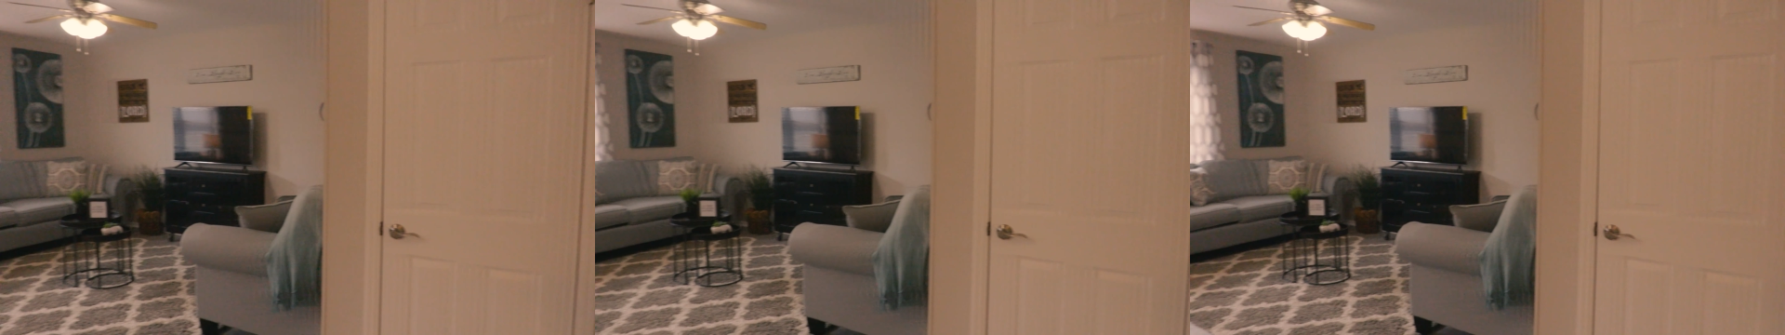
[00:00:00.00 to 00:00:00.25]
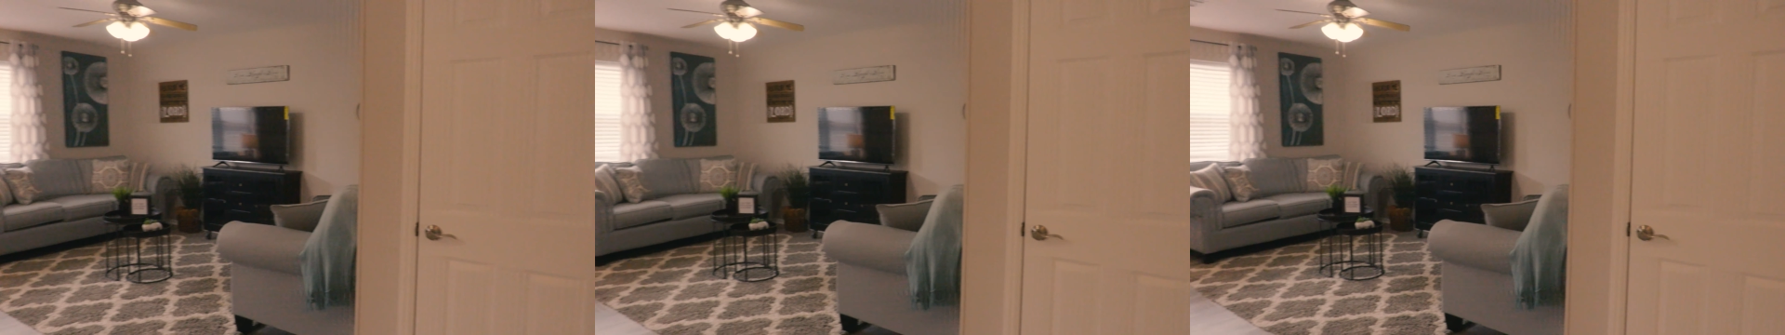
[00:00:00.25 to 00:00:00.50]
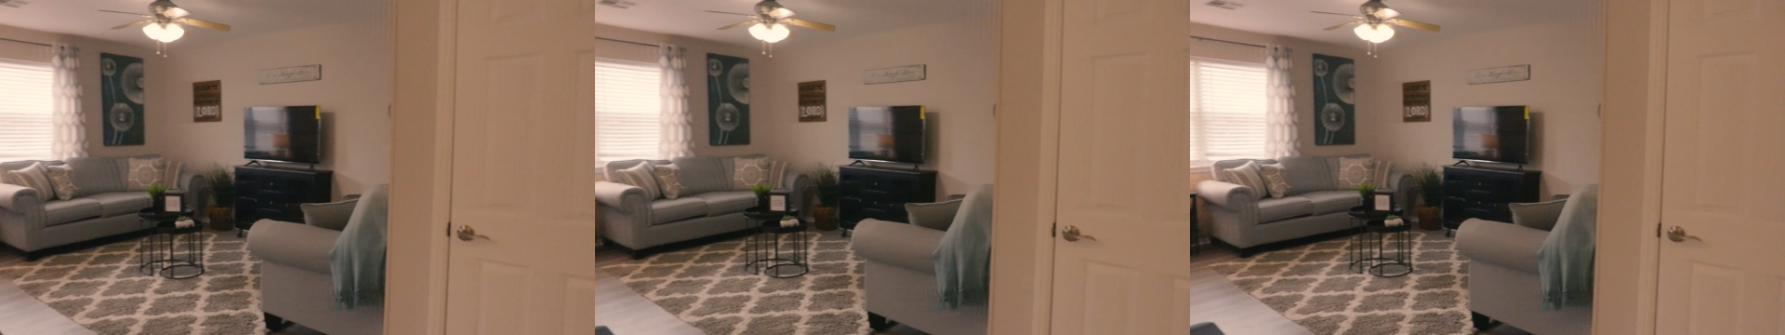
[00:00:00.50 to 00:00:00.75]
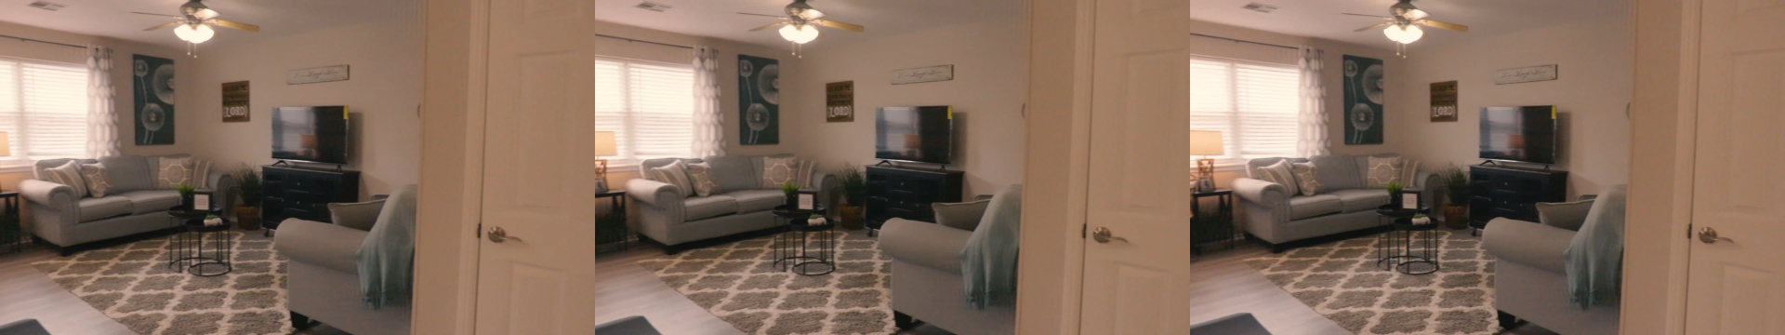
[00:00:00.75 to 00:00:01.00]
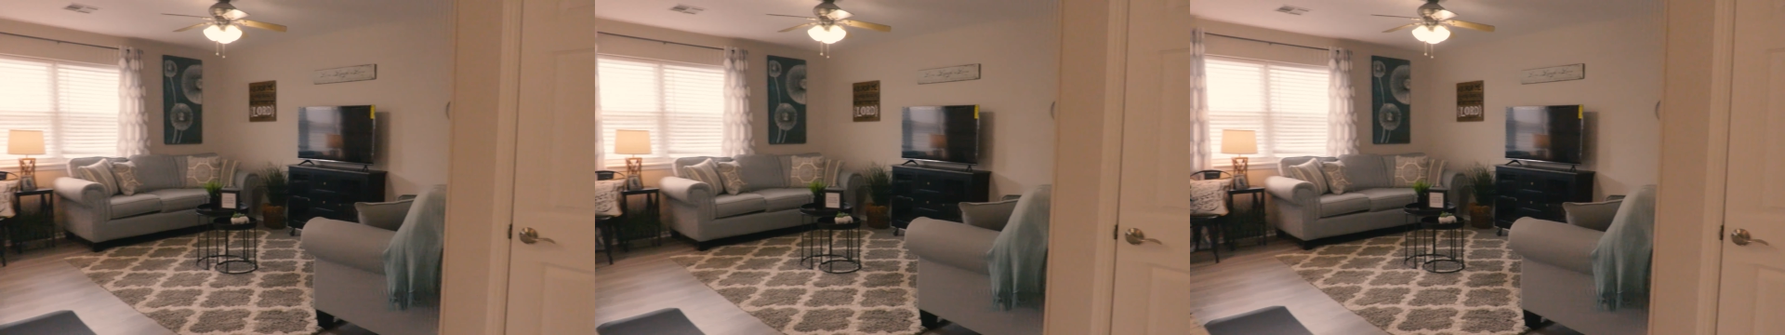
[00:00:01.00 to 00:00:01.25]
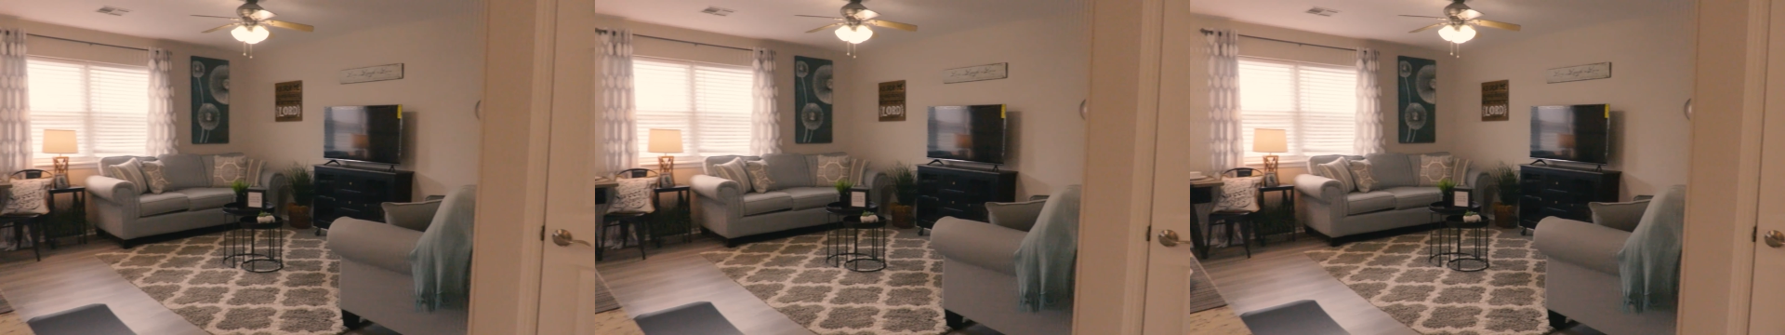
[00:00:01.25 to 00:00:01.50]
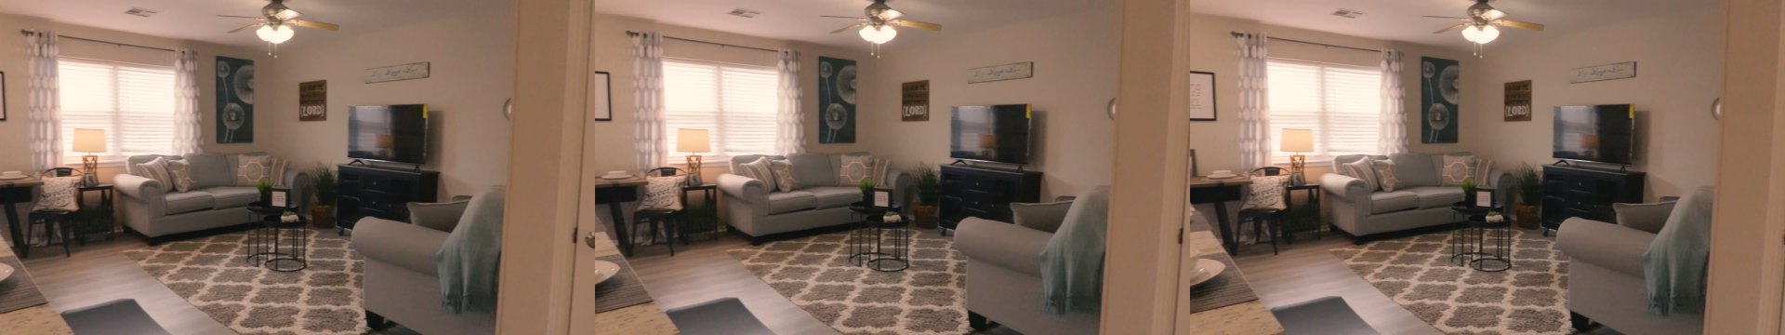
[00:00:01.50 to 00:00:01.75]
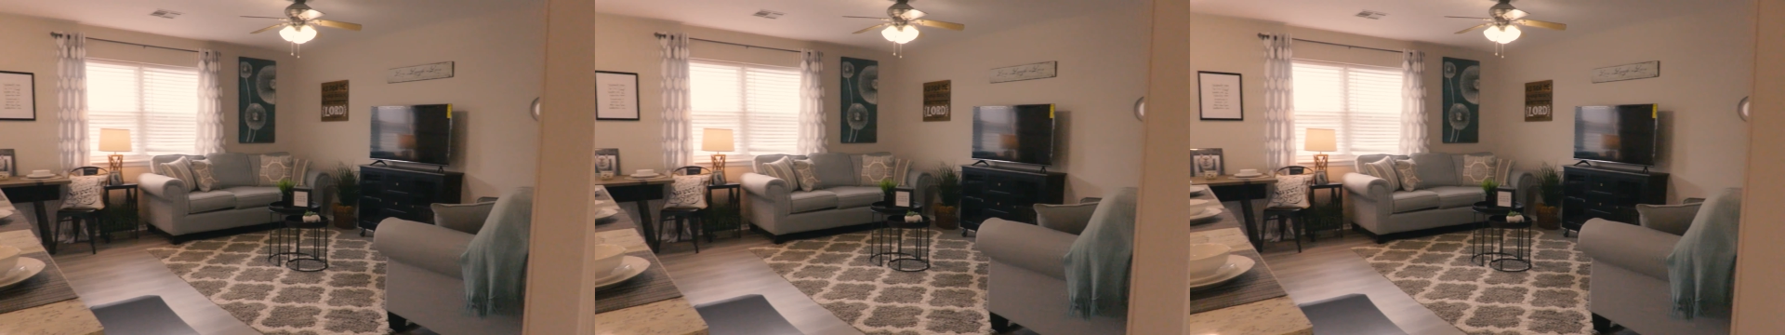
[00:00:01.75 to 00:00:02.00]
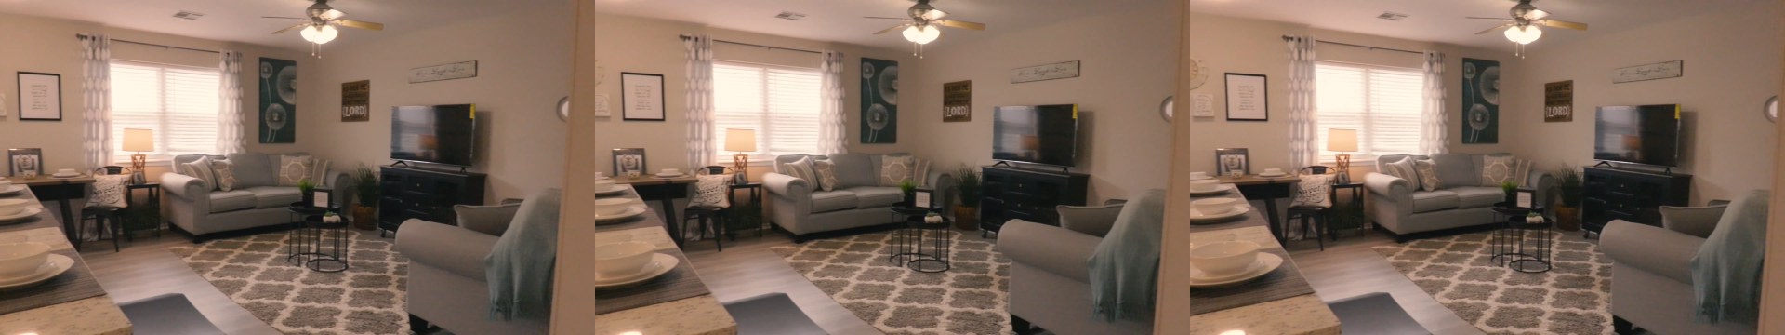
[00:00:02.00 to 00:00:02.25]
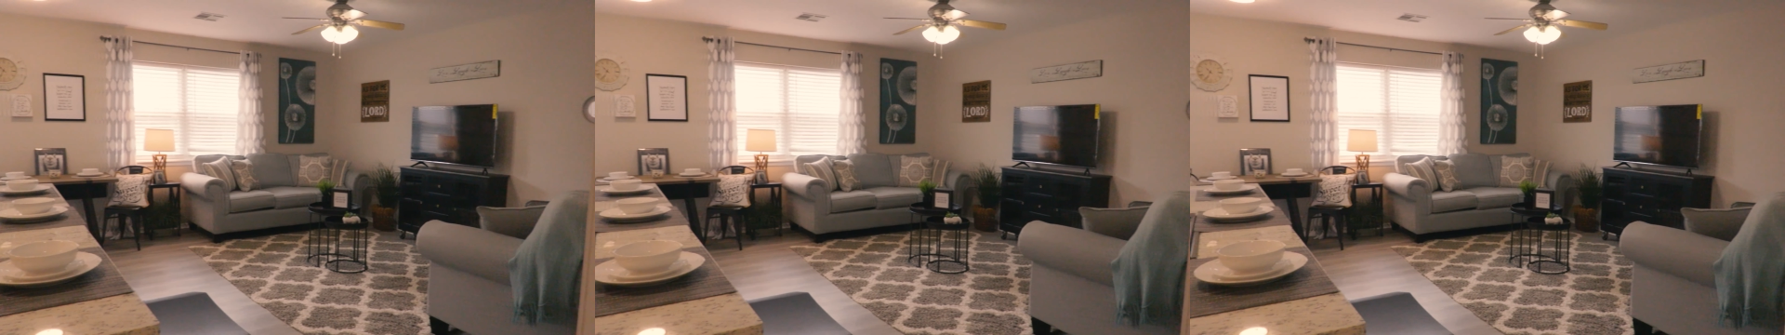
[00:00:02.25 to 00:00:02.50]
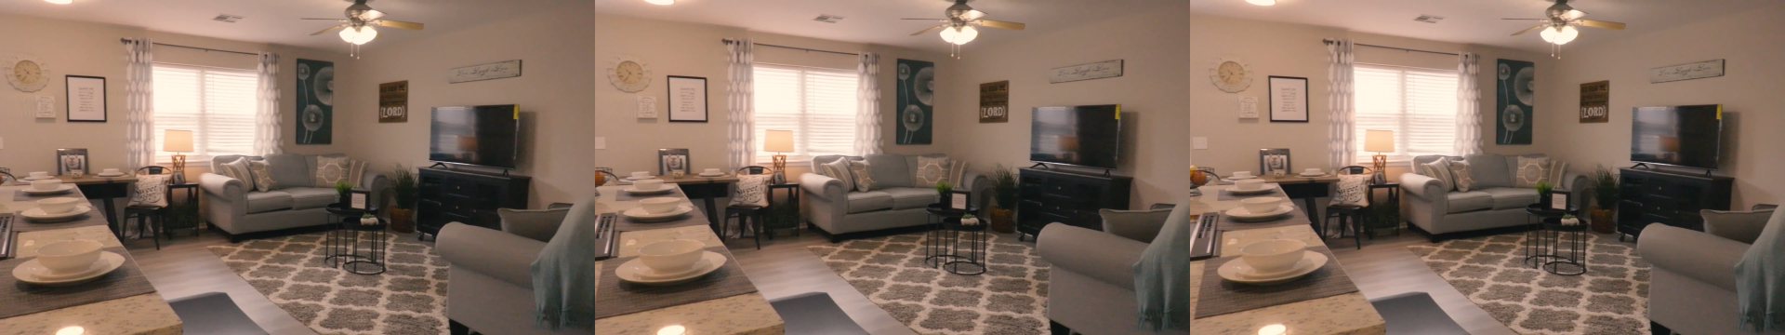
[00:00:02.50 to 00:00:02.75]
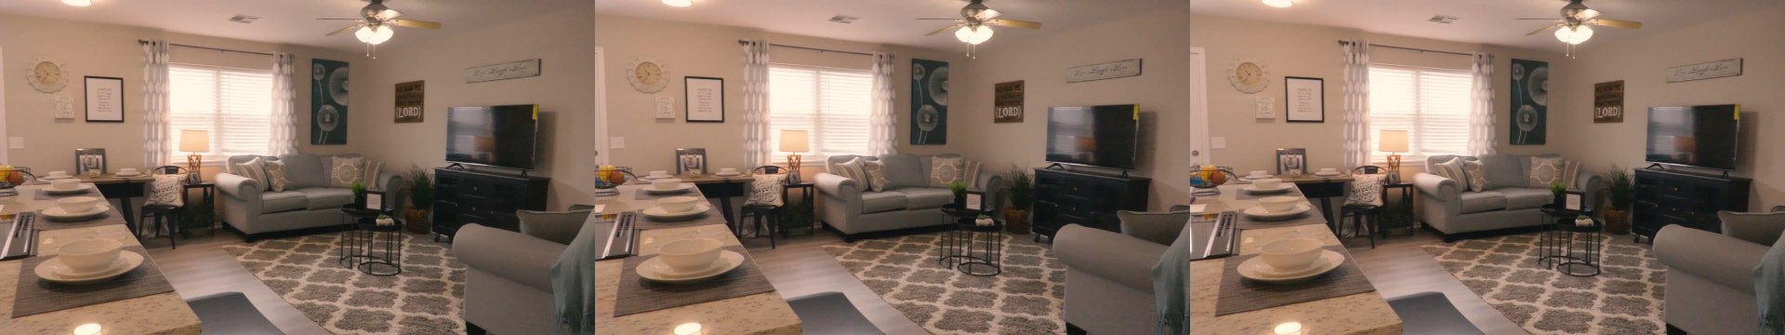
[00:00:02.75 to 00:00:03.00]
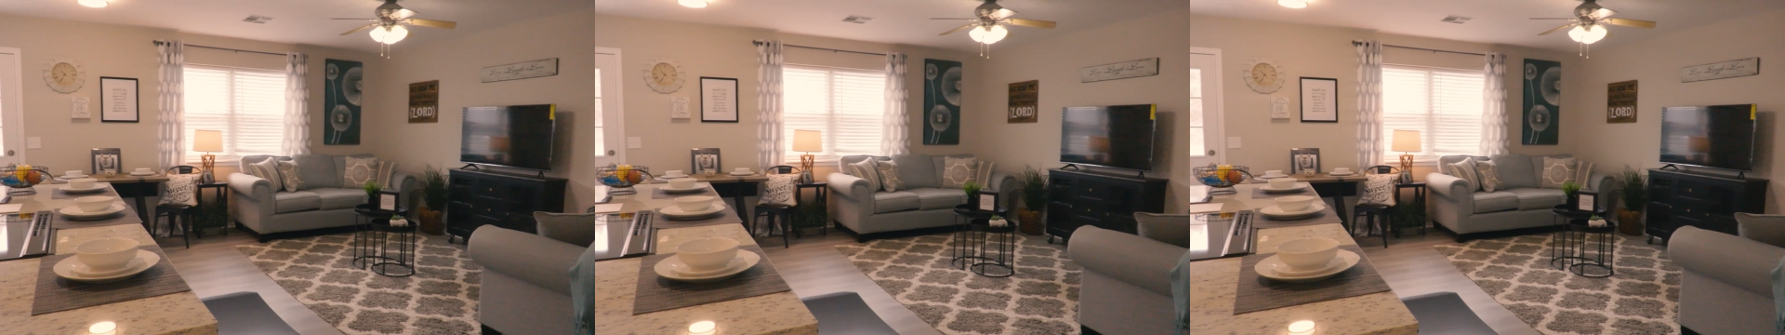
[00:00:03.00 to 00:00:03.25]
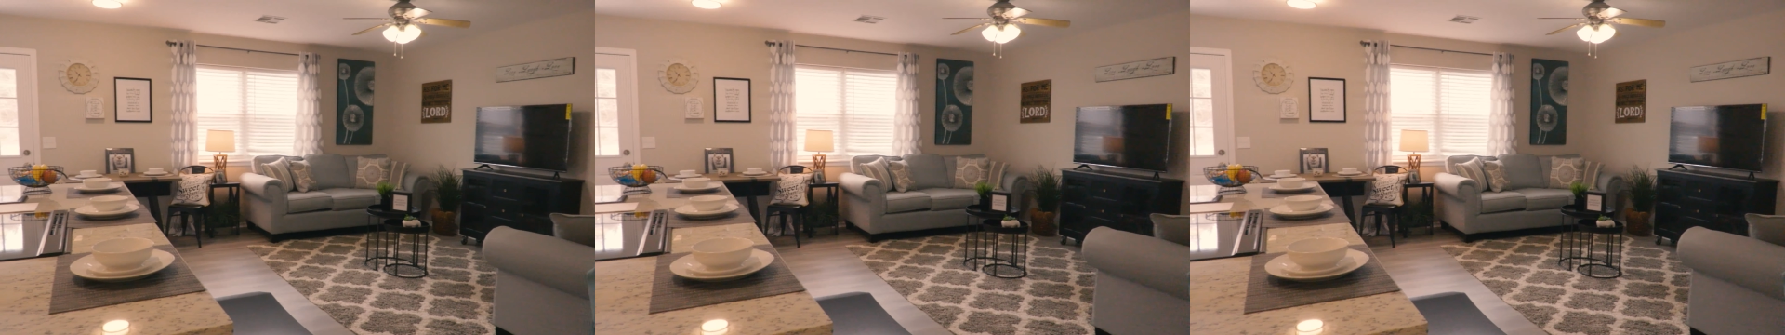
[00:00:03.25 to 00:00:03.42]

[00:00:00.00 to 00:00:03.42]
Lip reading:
No face is visible, so there are no lips to read.